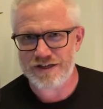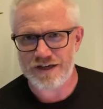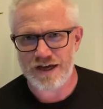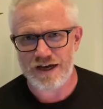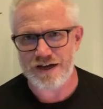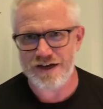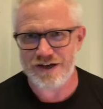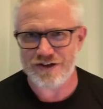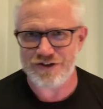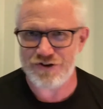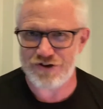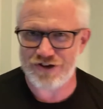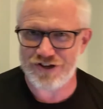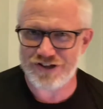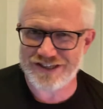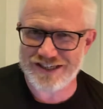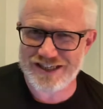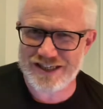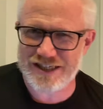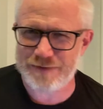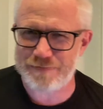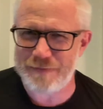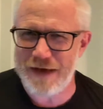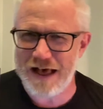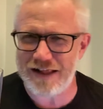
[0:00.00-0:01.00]
you can
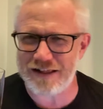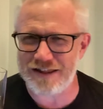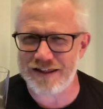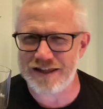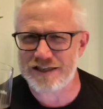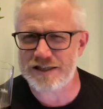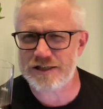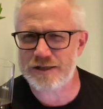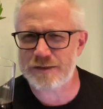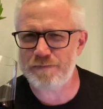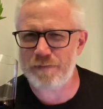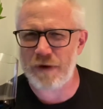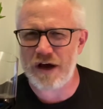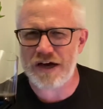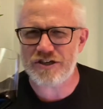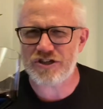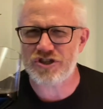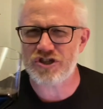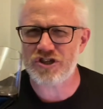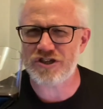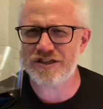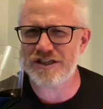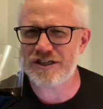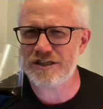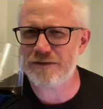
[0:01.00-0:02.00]
smell the spice,
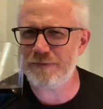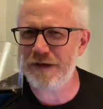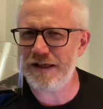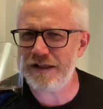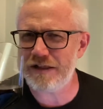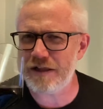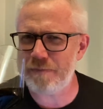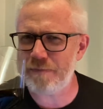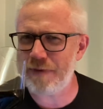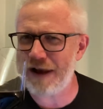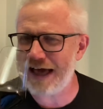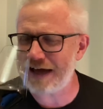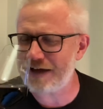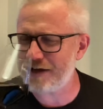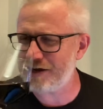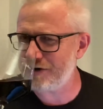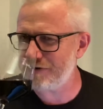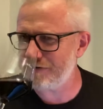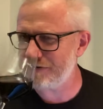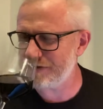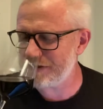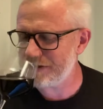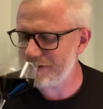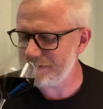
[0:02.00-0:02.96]
you can smell the blackcurrant.